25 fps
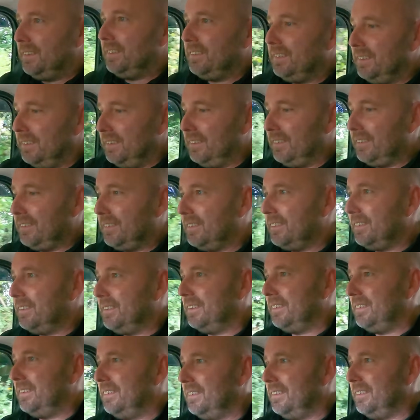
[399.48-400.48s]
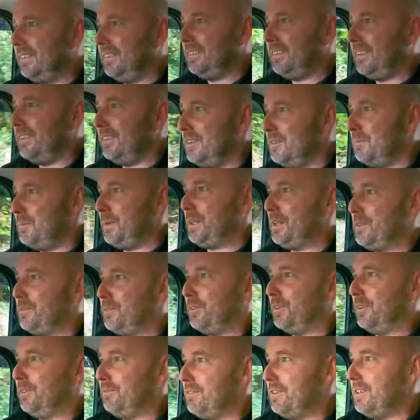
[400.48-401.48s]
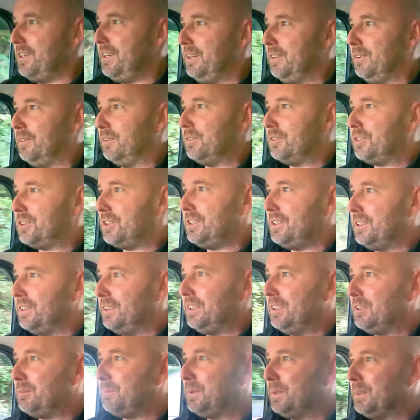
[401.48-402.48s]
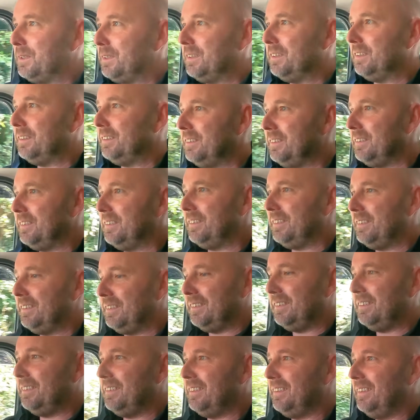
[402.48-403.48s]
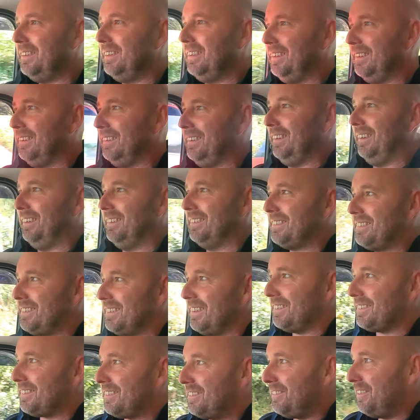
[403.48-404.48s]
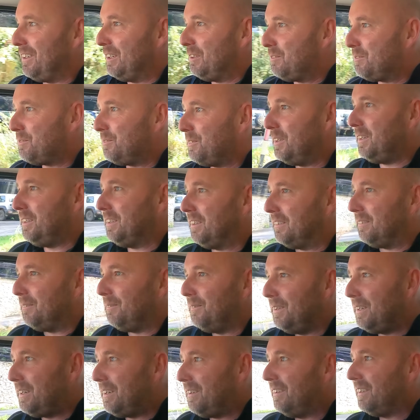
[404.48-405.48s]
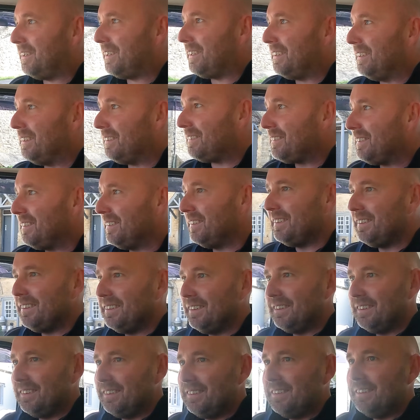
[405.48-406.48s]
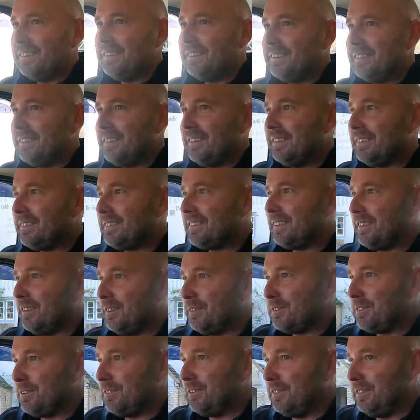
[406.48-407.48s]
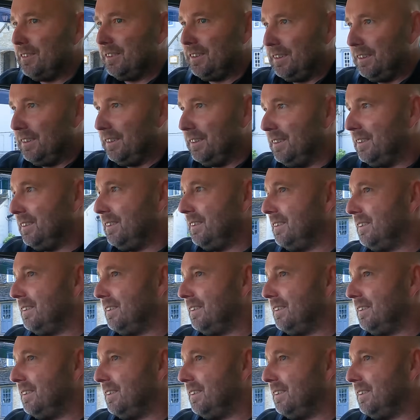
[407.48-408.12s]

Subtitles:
I don't know about it for really long journeys, but it's just great fun. Wow, look at this. Let's go off to the right here.